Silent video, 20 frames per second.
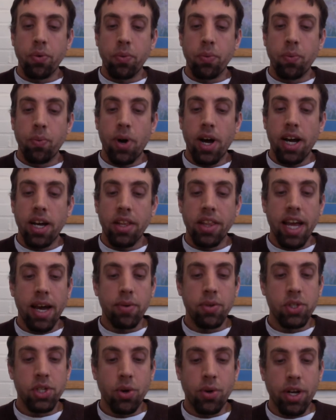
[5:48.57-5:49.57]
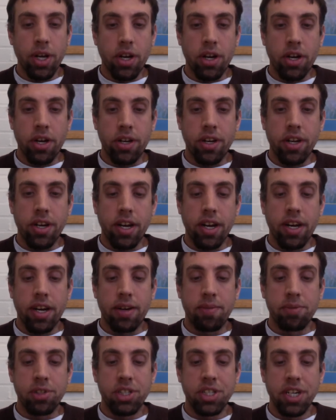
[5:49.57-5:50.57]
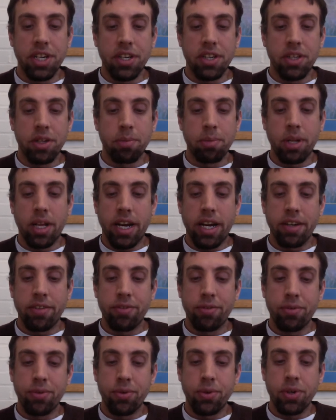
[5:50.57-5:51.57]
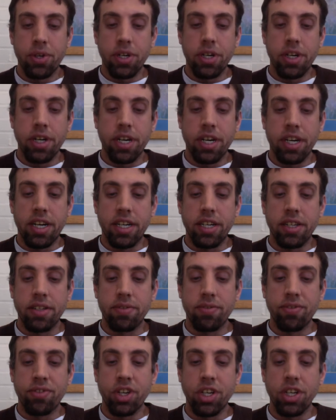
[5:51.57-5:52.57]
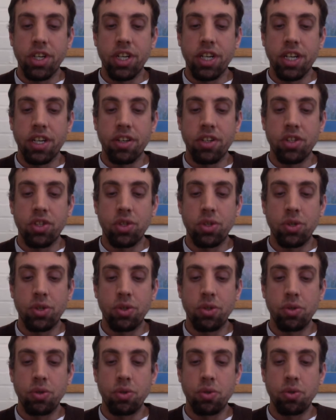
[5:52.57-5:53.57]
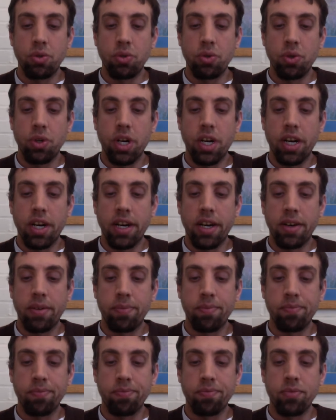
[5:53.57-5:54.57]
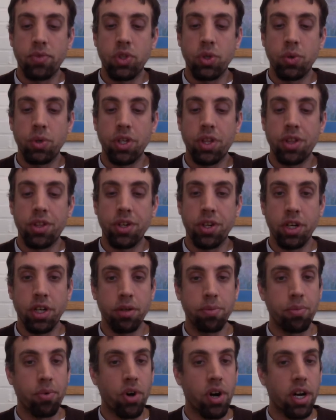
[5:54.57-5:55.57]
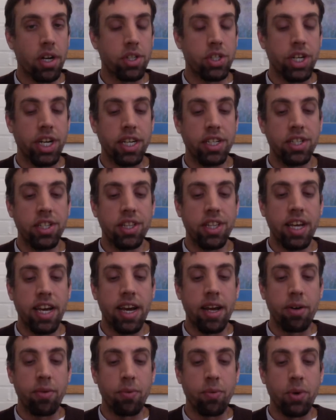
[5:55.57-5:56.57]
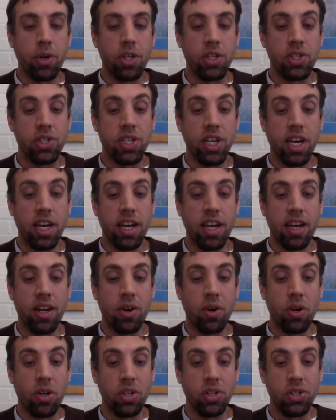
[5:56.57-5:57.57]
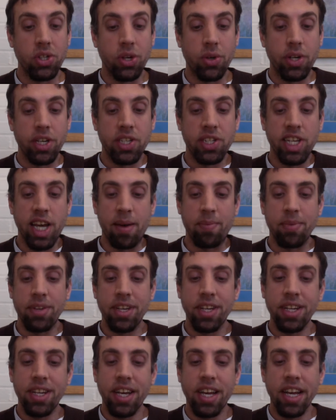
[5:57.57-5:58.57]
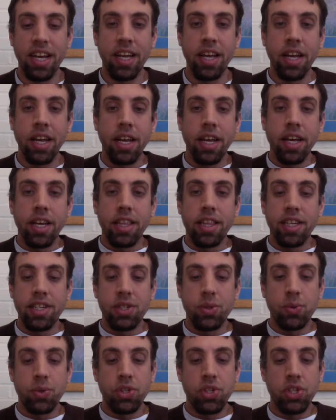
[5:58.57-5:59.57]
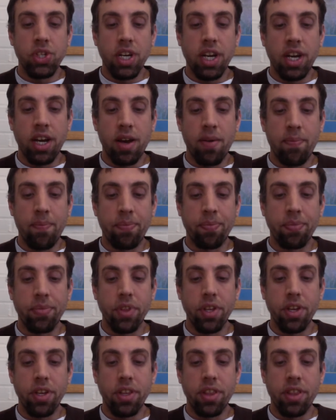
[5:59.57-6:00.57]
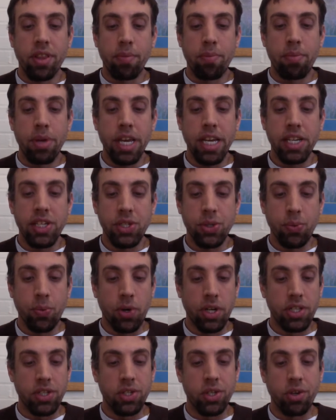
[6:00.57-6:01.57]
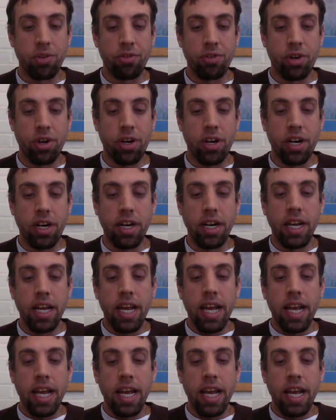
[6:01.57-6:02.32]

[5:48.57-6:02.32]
while that was going on, Michelle applied for funding to do a third project that was also accepted. This was the biggest one so far,